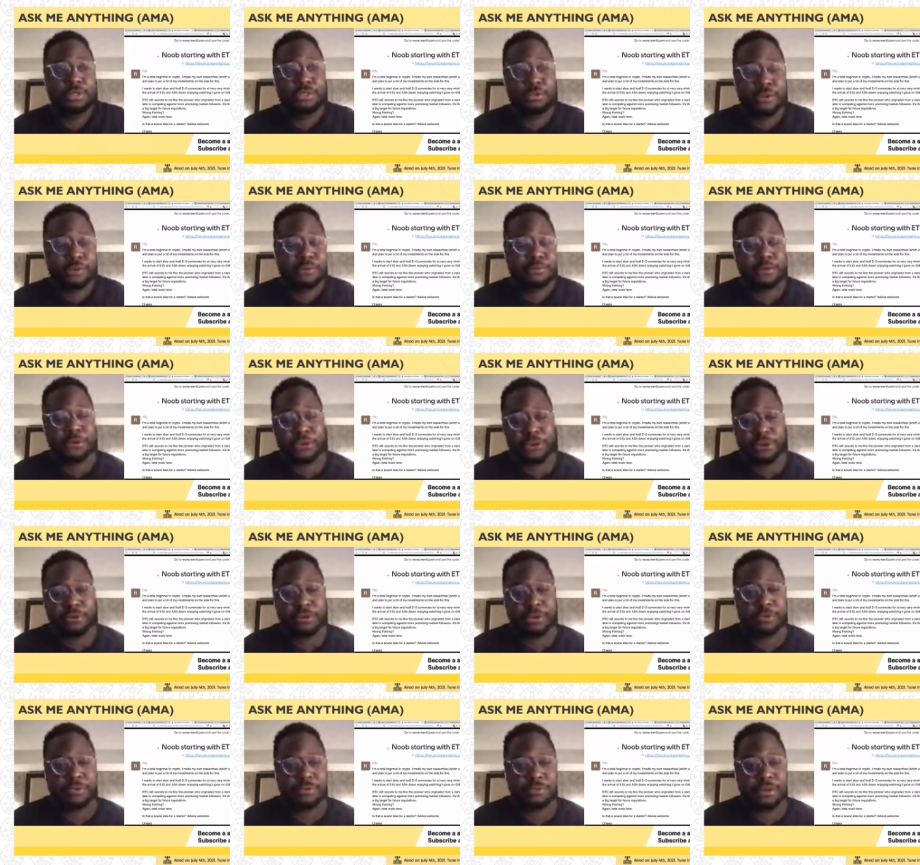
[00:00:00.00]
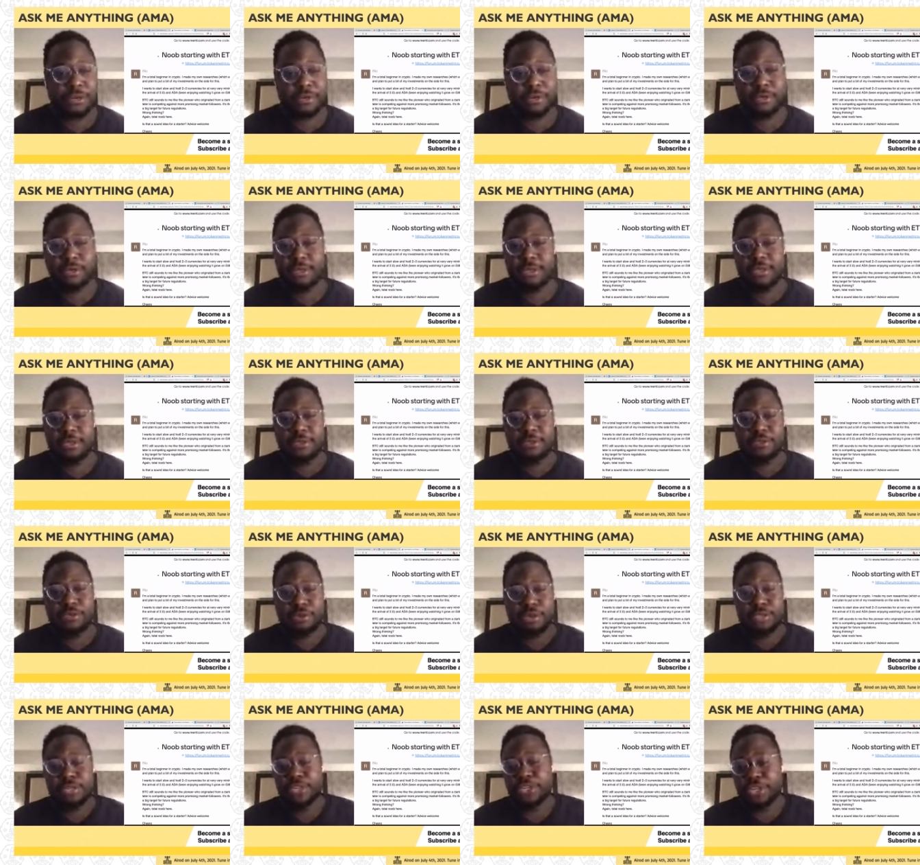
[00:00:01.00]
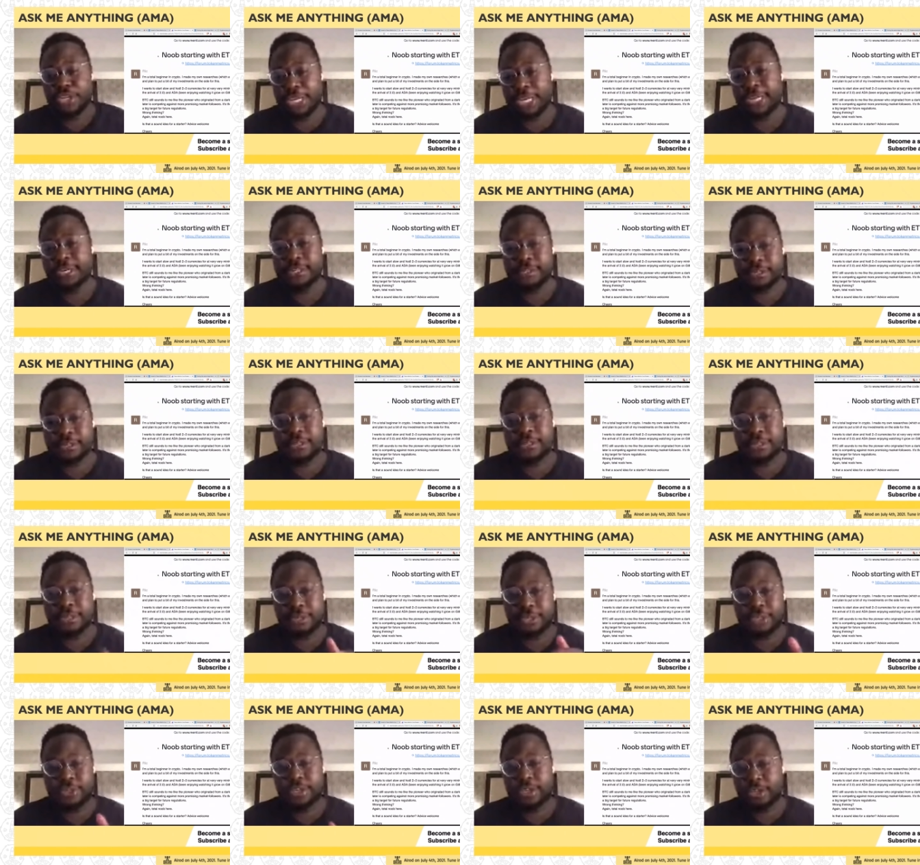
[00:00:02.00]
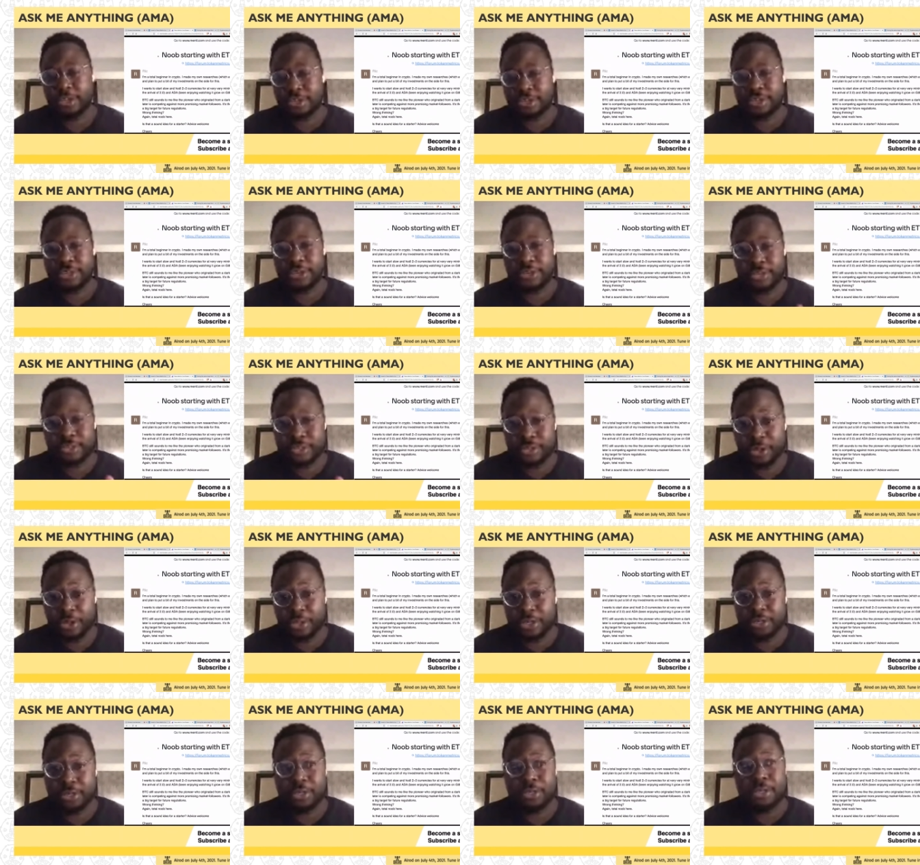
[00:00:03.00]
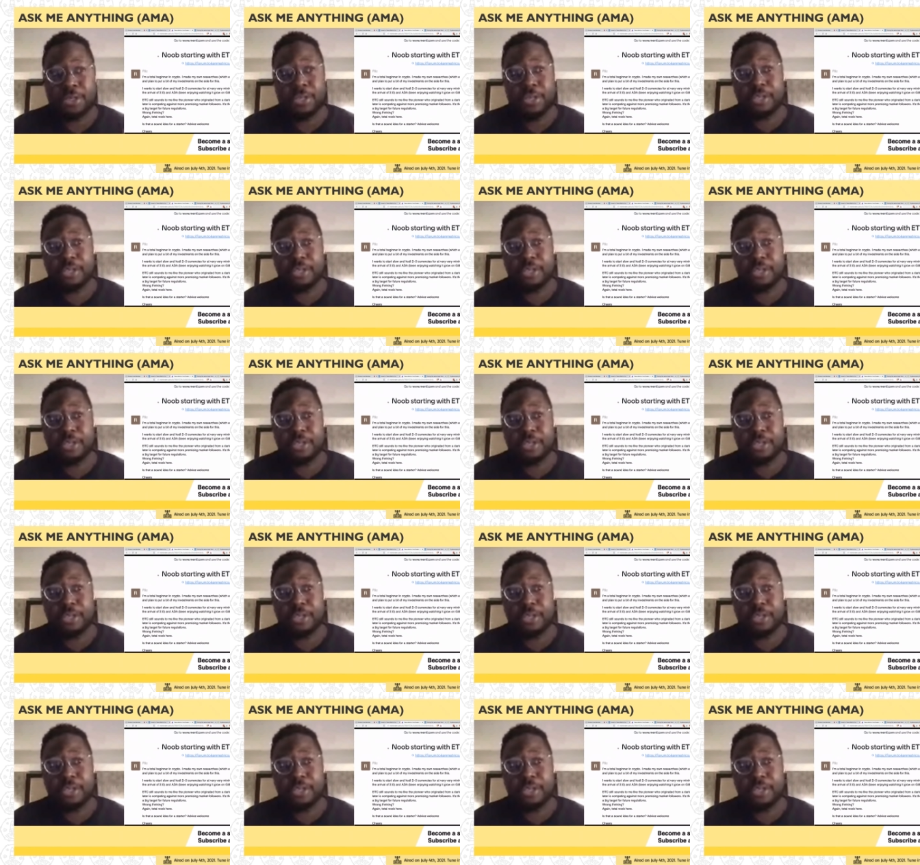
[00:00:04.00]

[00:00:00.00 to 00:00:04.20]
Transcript: Ethereum smart contracts, right? So it's a good hedge. The technology there is solid.